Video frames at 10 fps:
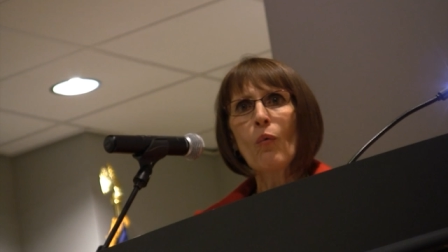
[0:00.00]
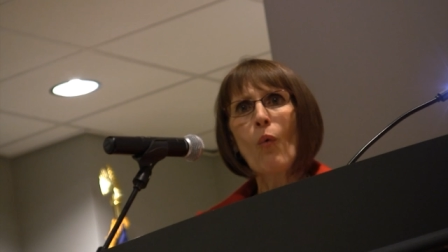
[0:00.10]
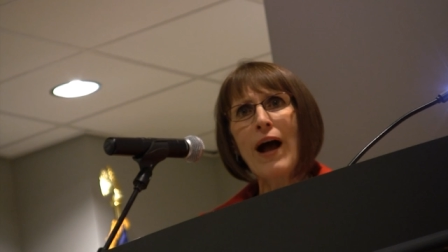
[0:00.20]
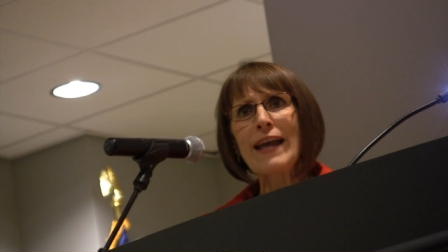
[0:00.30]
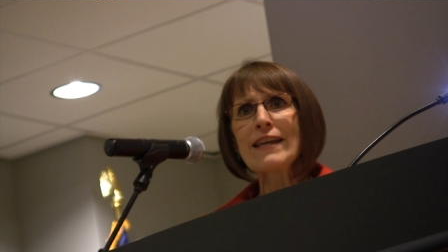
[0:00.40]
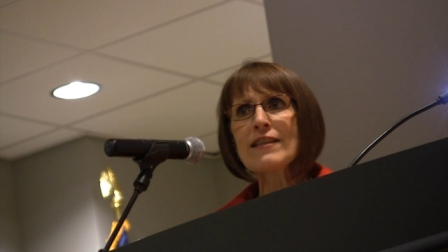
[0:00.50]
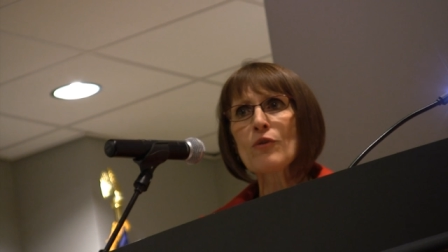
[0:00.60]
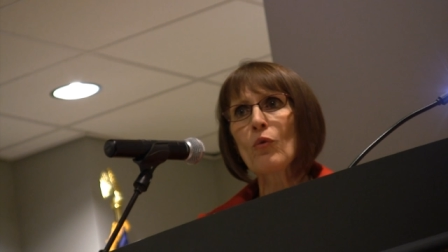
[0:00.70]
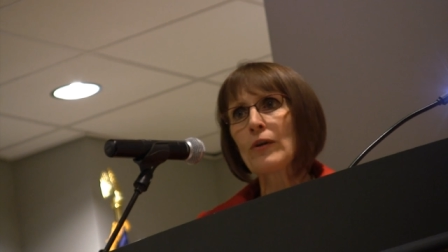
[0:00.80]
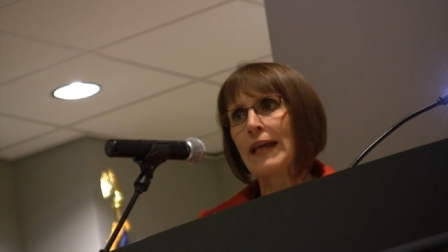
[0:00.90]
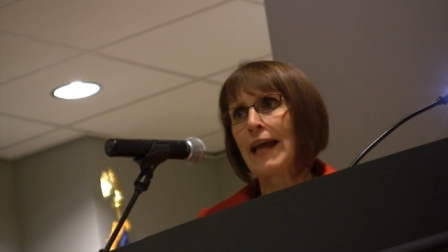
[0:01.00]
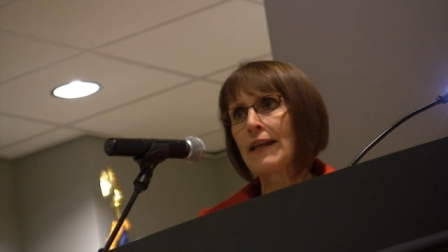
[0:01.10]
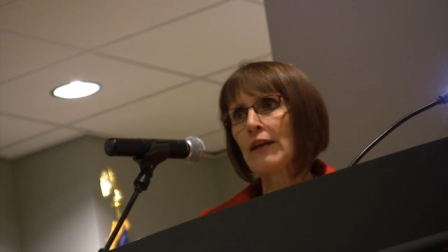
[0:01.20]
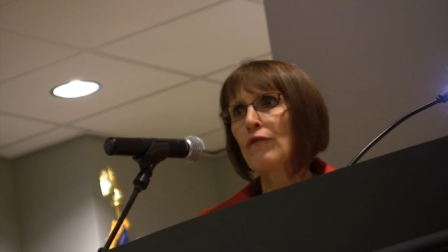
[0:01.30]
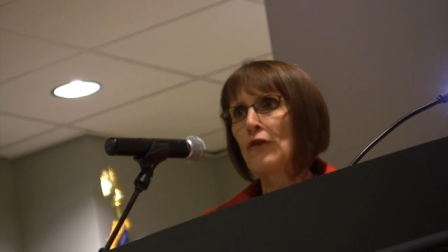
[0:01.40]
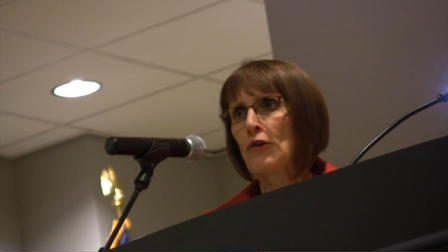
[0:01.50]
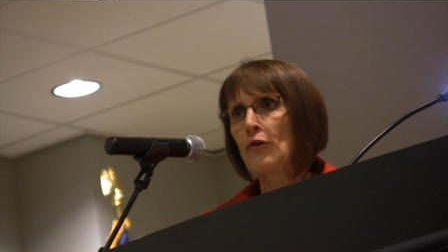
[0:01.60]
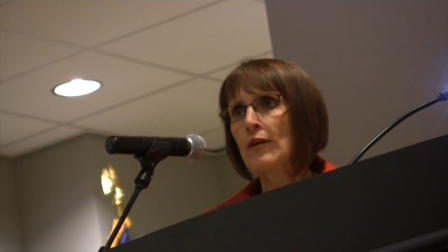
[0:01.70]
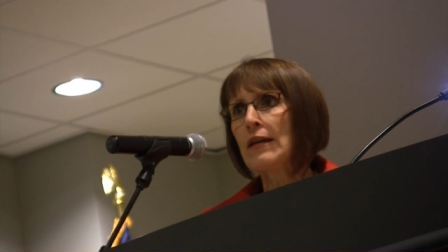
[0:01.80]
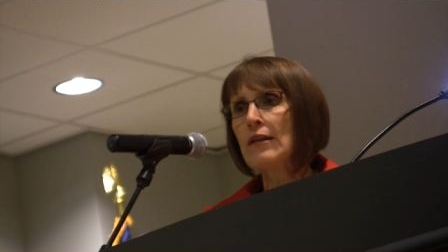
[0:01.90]
why is organic
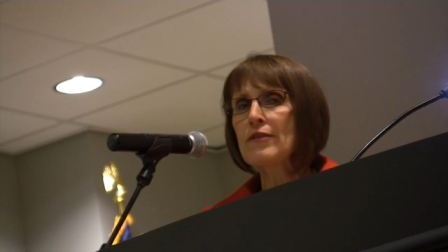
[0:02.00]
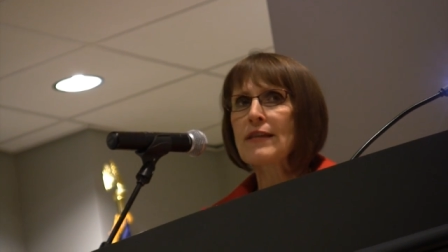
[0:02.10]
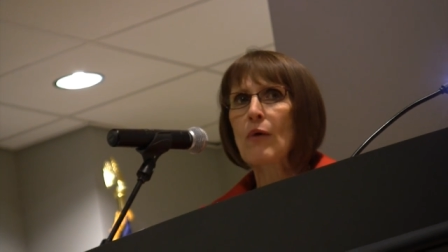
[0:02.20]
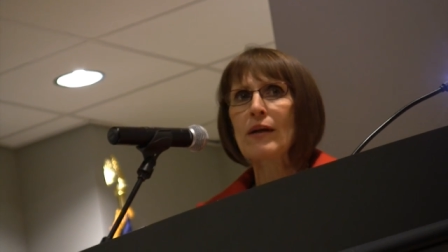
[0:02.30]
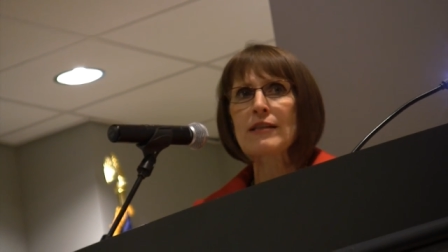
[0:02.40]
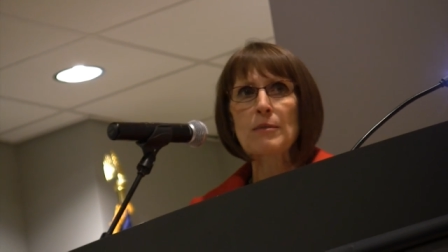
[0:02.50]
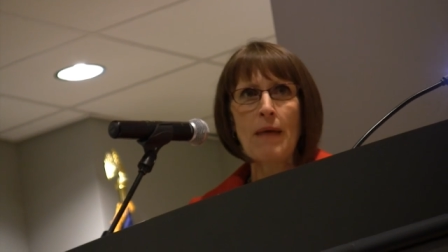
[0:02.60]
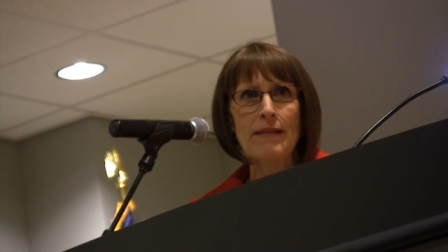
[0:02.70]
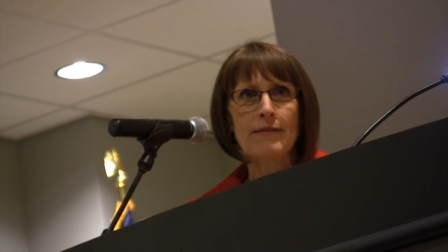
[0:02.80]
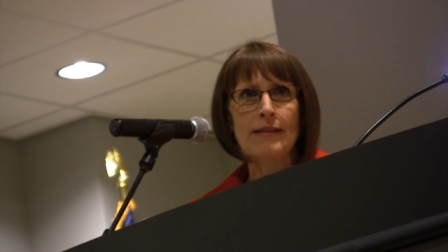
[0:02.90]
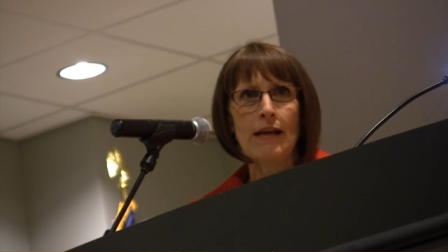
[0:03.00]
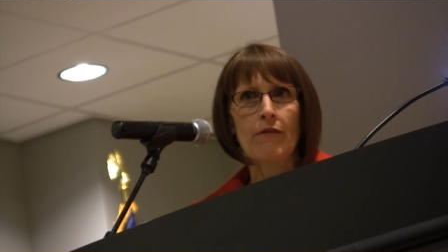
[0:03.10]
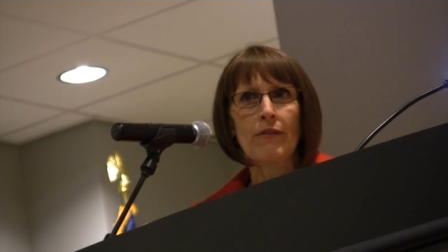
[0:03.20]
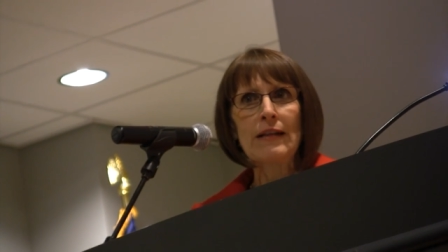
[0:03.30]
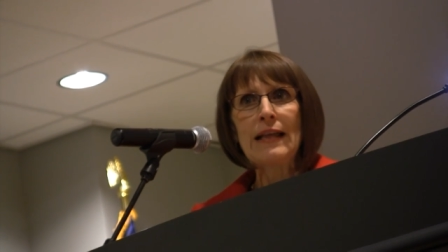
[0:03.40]
food so expensive?